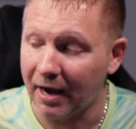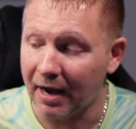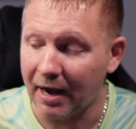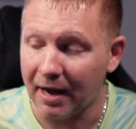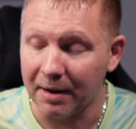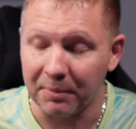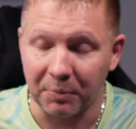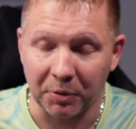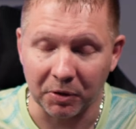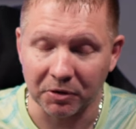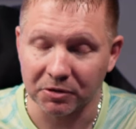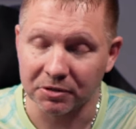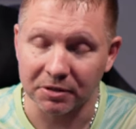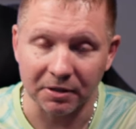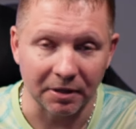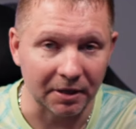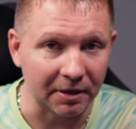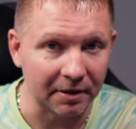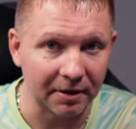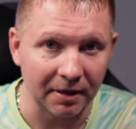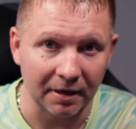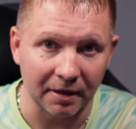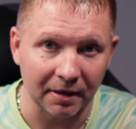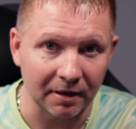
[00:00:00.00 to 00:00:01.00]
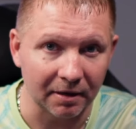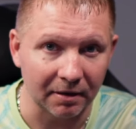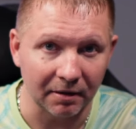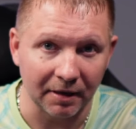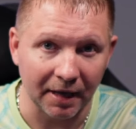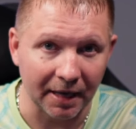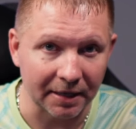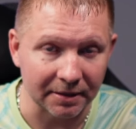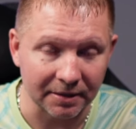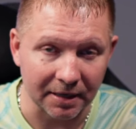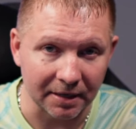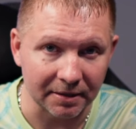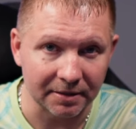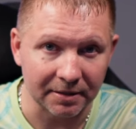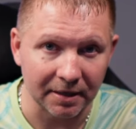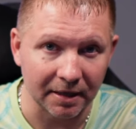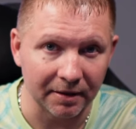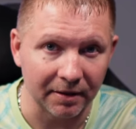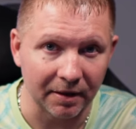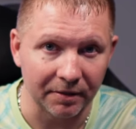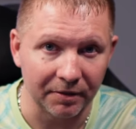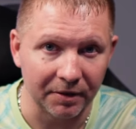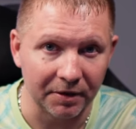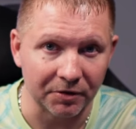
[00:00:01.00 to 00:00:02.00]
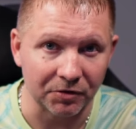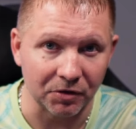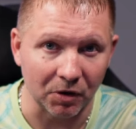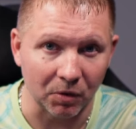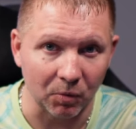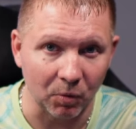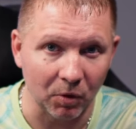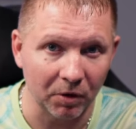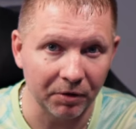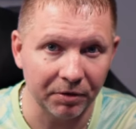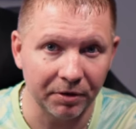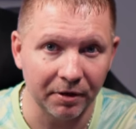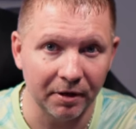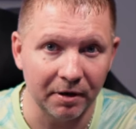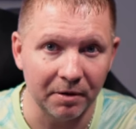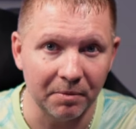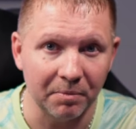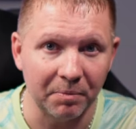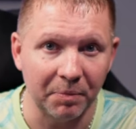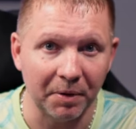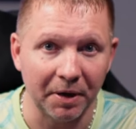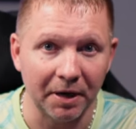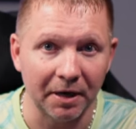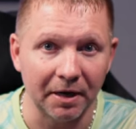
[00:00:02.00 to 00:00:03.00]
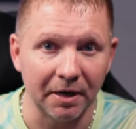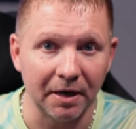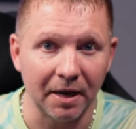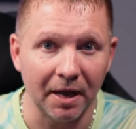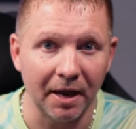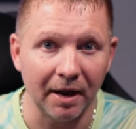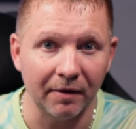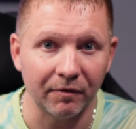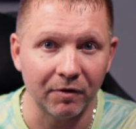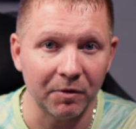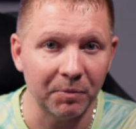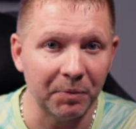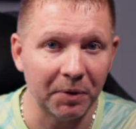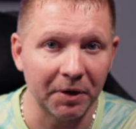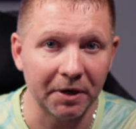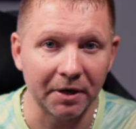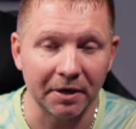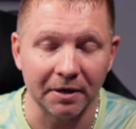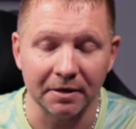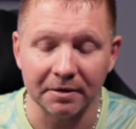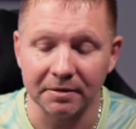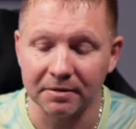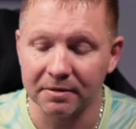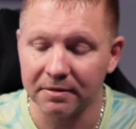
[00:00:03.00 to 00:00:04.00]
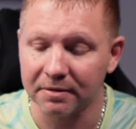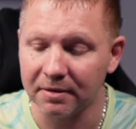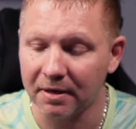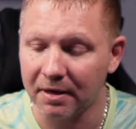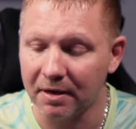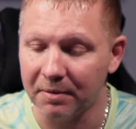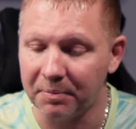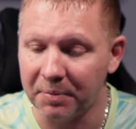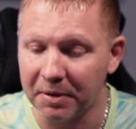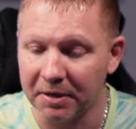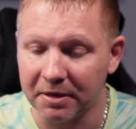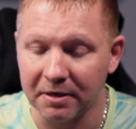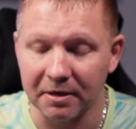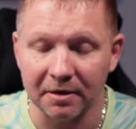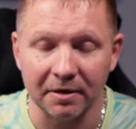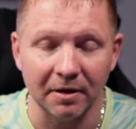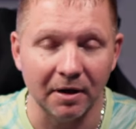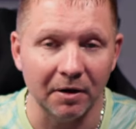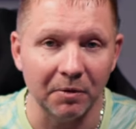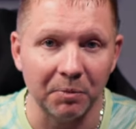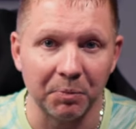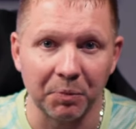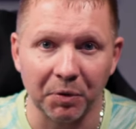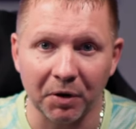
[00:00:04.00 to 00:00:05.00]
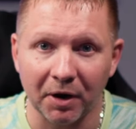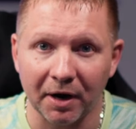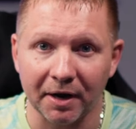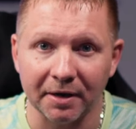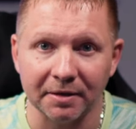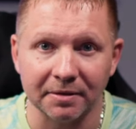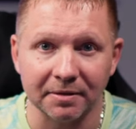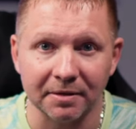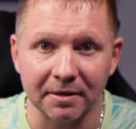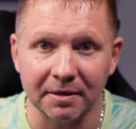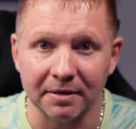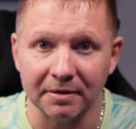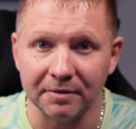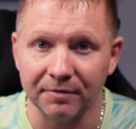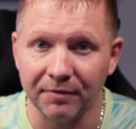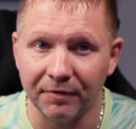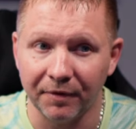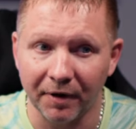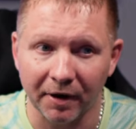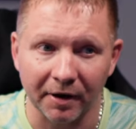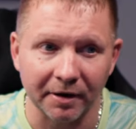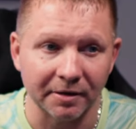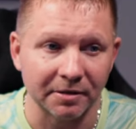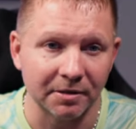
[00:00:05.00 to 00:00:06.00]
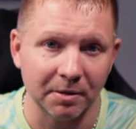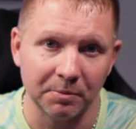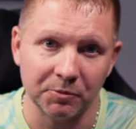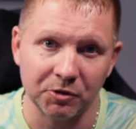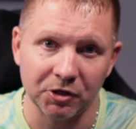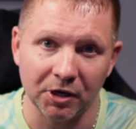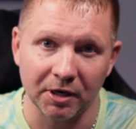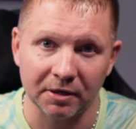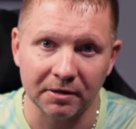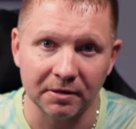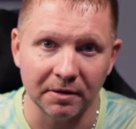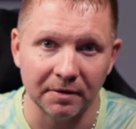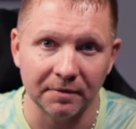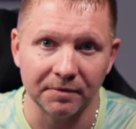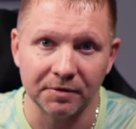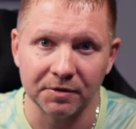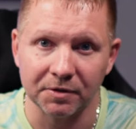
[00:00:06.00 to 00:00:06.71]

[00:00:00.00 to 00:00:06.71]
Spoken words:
I personally think, as I said, that these are worth it, but everybody's opinion of price is very subjective.